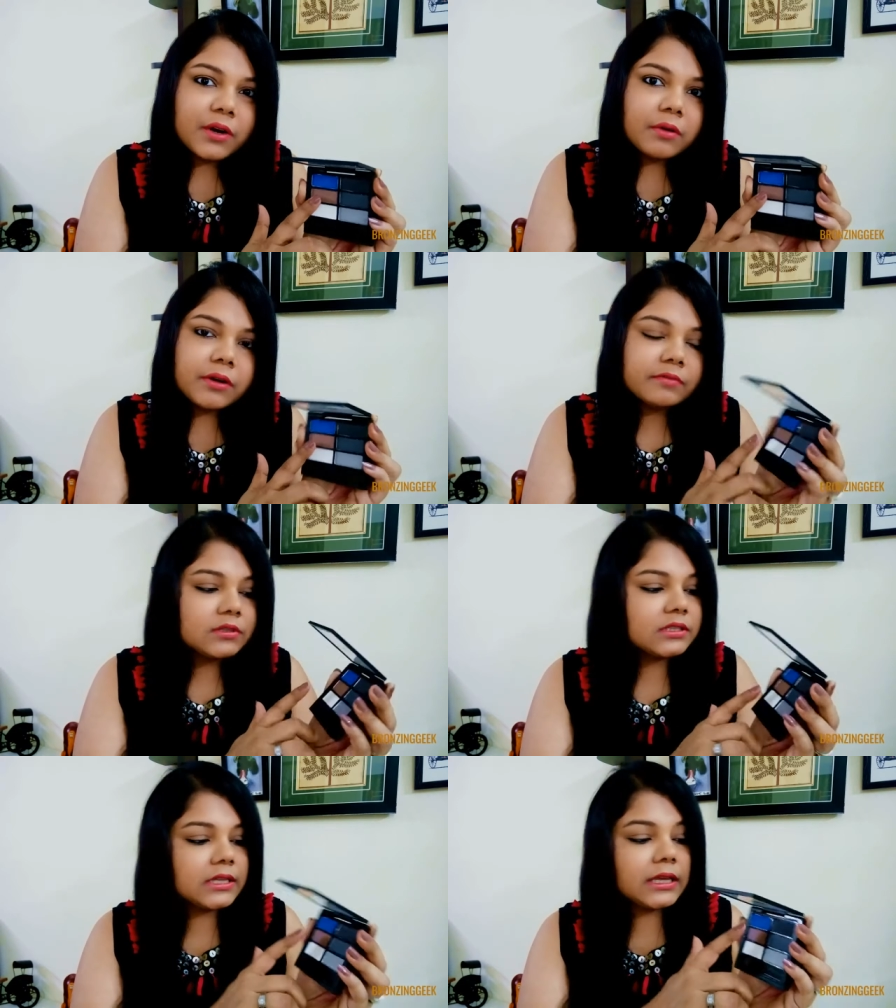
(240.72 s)
brown I
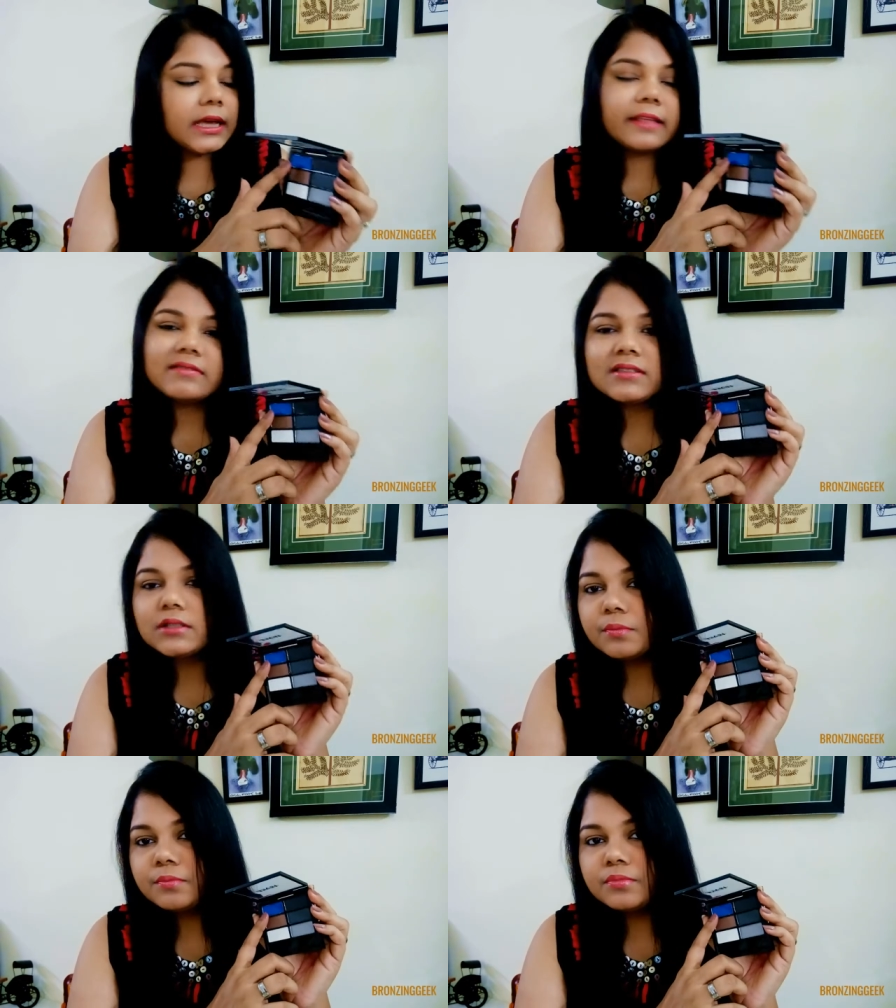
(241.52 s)
would say, and this
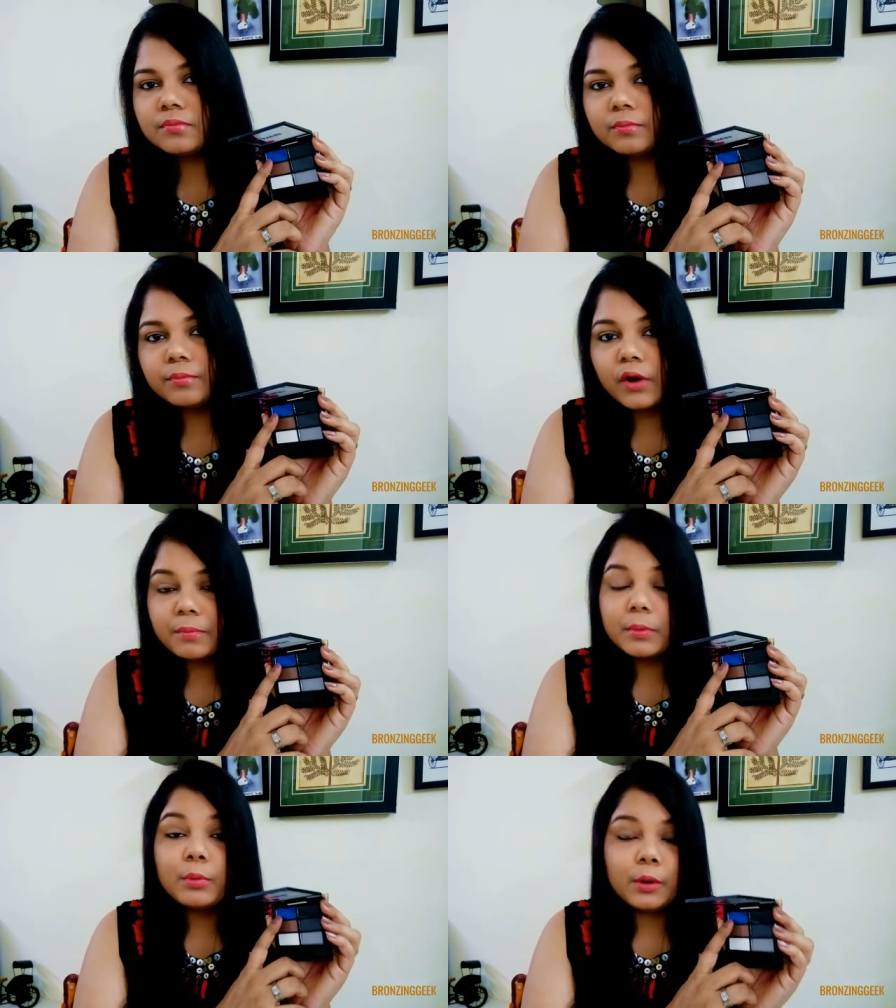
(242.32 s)
is a
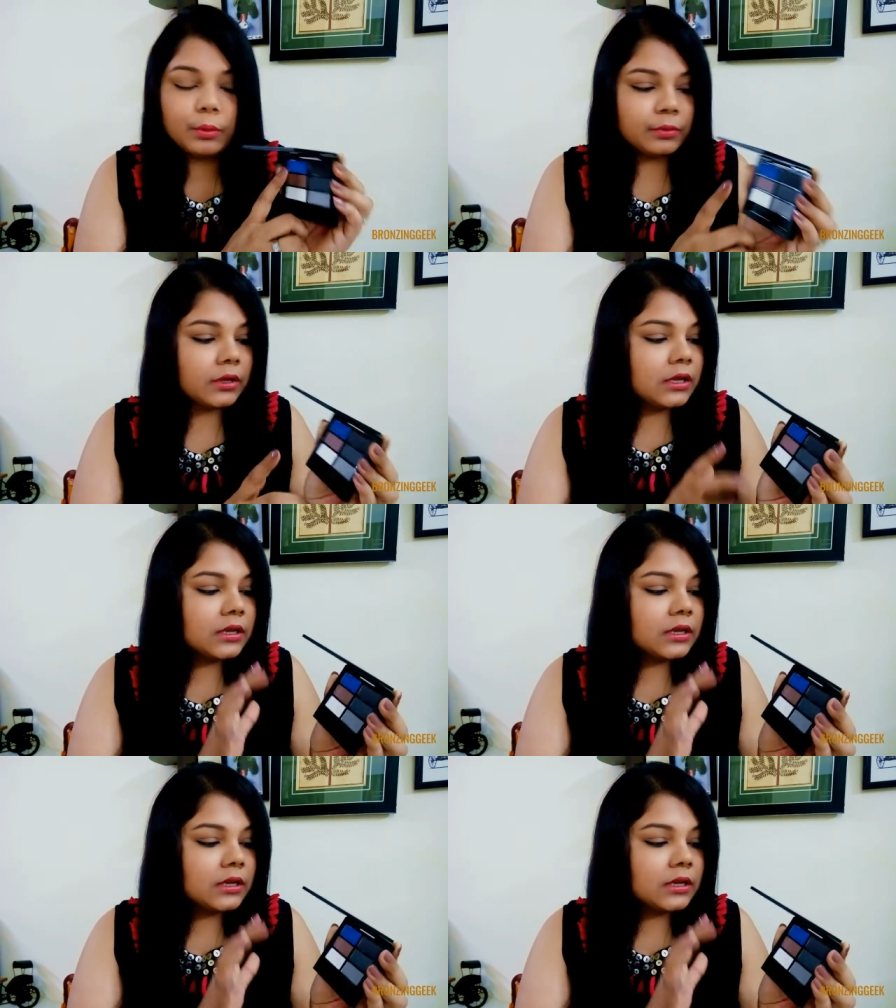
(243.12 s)
proper blue.